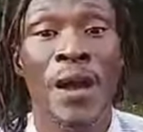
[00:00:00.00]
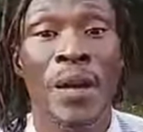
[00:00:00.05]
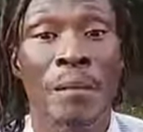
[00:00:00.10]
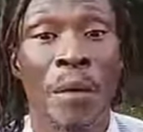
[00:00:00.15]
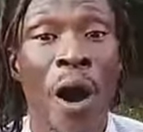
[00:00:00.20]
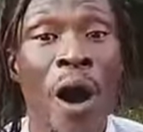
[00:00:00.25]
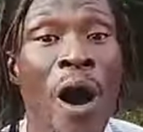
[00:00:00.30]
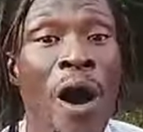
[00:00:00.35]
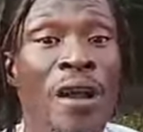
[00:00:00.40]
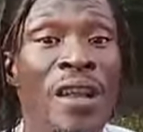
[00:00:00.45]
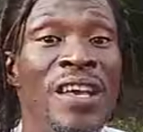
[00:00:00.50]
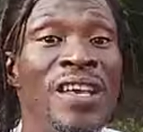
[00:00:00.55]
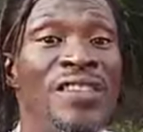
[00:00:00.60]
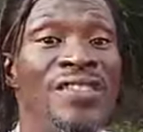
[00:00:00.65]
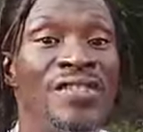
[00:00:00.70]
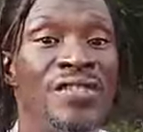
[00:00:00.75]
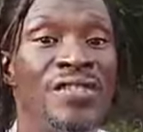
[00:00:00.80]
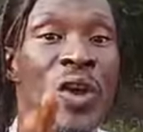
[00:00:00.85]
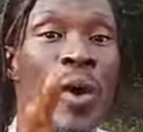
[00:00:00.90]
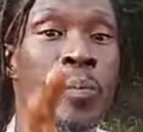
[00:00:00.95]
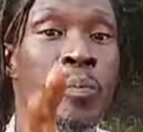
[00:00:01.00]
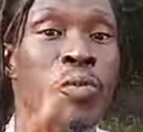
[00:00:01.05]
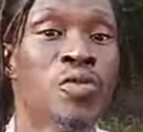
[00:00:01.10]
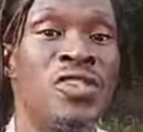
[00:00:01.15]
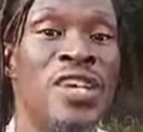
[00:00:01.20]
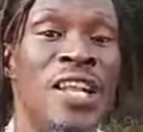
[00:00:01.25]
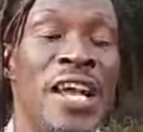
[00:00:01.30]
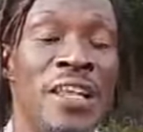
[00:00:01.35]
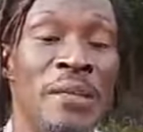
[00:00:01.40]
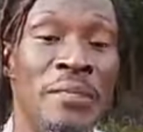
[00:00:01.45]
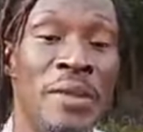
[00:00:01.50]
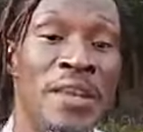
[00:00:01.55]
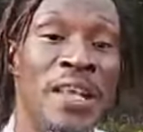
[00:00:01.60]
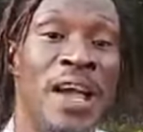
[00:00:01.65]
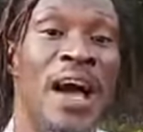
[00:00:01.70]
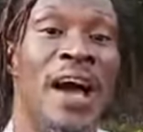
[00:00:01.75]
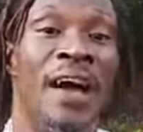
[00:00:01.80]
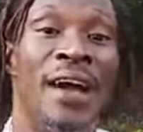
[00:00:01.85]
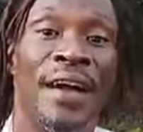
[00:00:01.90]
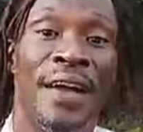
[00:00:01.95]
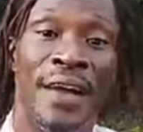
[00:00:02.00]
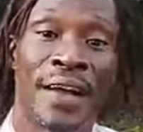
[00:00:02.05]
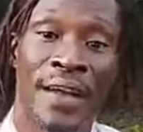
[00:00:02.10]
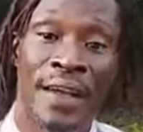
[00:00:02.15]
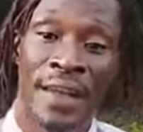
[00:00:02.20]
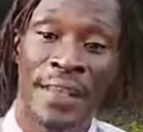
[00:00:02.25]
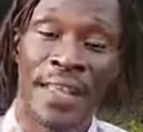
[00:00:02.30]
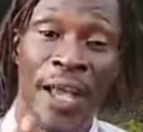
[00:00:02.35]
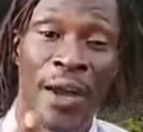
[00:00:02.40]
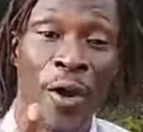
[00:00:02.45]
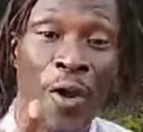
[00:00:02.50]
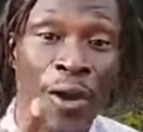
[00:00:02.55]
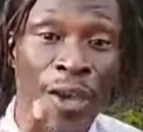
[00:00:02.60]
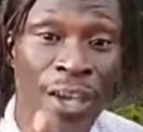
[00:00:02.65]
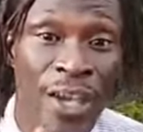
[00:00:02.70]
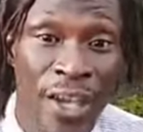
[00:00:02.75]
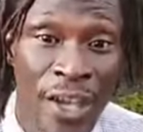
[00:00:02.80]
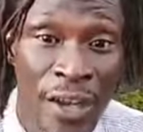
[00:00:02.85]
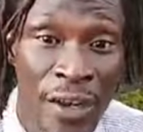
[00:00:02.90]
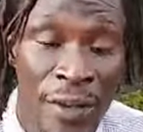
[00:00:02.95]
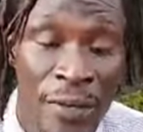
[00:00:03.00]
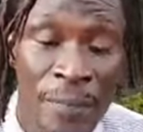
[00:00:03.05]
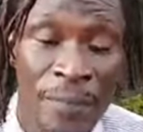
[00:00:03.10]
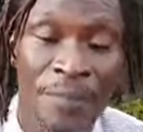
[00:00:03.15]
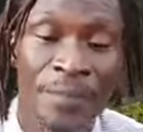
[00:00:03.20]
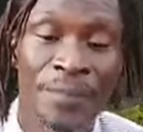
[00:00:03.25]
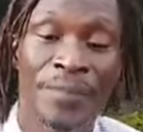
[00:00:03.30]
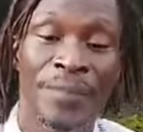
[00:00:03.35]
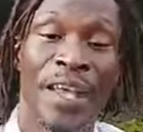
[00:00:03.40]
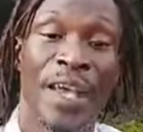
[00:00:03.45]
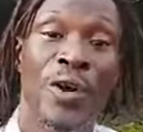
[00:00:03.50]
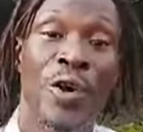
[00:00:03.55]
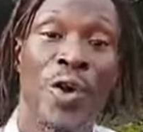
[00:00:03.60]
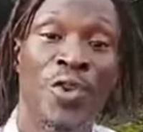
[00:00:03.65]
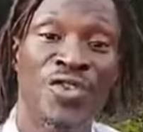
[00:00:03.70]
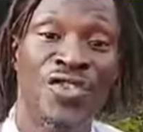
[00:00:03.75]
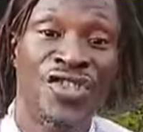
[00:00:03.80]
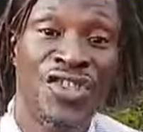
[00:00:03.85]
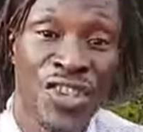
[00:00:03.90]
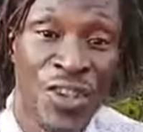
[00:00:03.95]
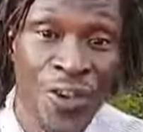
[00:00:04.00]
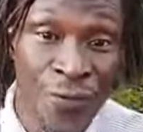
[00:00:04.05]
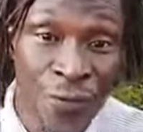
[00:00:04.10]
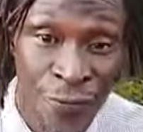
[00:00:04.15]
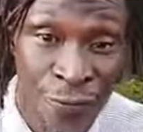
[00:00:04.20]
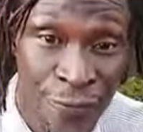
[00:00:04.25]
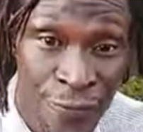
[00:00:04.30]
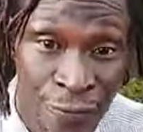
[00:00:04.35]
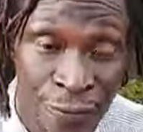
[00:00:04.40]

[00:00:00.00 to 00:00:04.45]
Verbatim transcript: But all this they not put on the media. They go kill, then go thief.